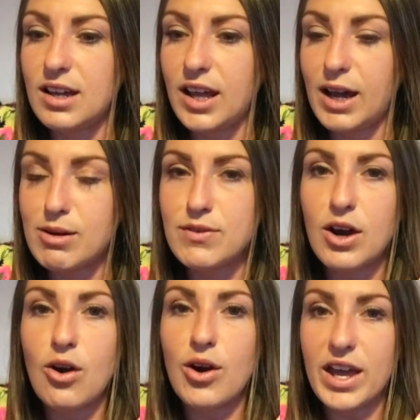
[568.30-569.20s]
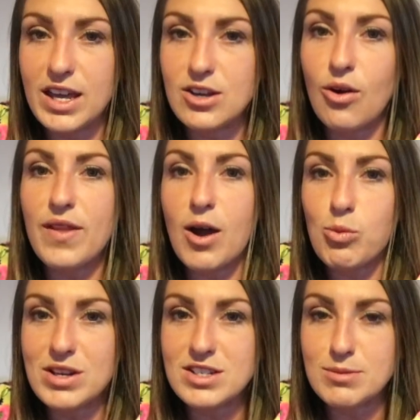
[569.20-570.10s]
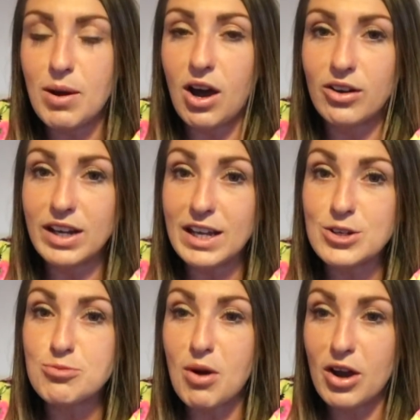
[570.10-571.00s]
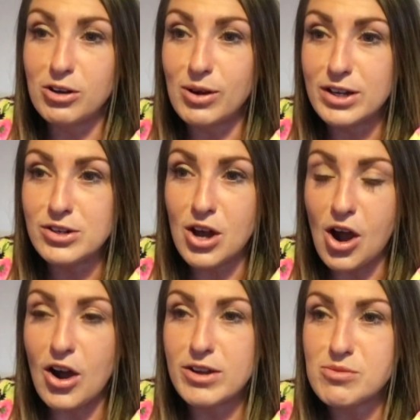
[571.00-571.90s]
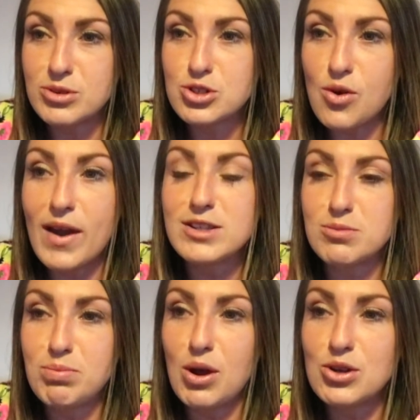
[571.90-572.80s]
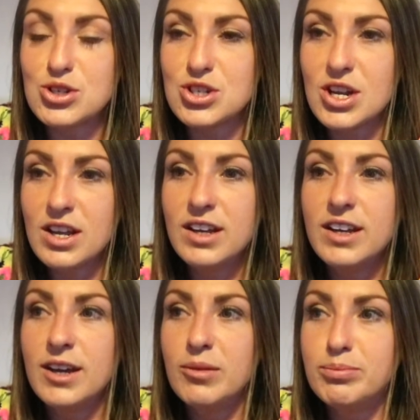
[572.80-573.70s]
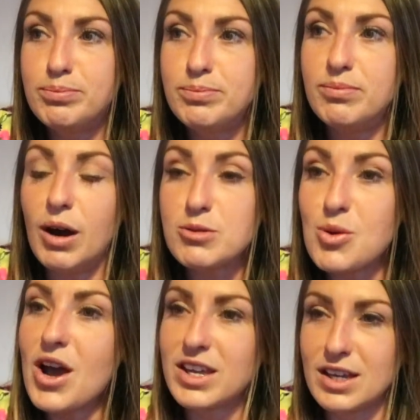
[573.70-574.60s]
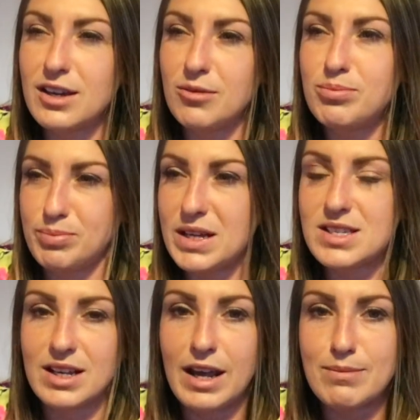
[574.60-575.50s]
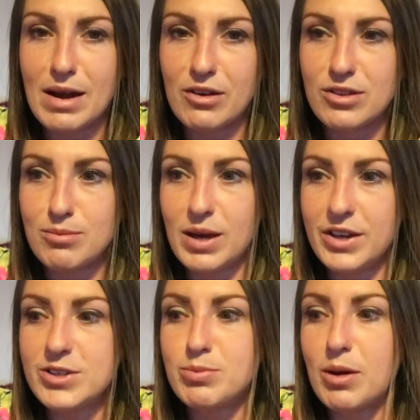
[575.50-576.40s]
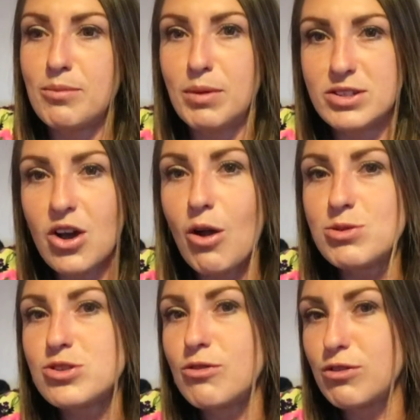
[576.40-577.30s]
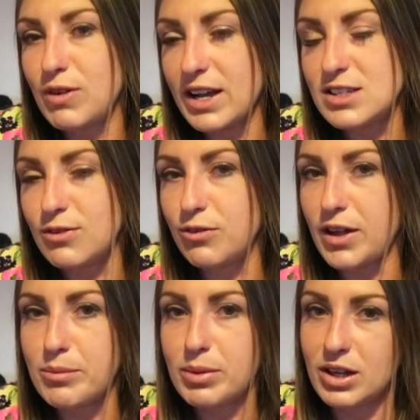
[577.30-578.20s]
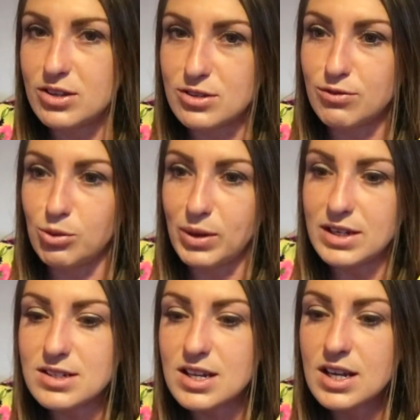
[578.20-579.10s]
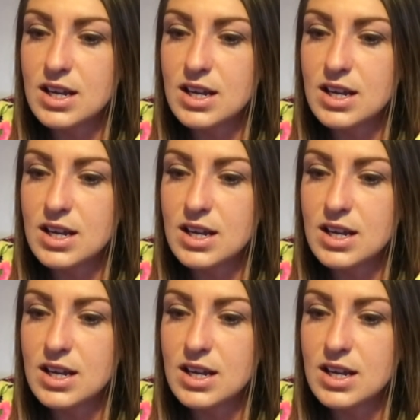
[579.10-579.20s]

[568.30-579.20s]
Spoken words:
However, on that windy part on each mile, I was trying to push. I was working basically at marathon pace, but my time was not reflective of that because of the wind.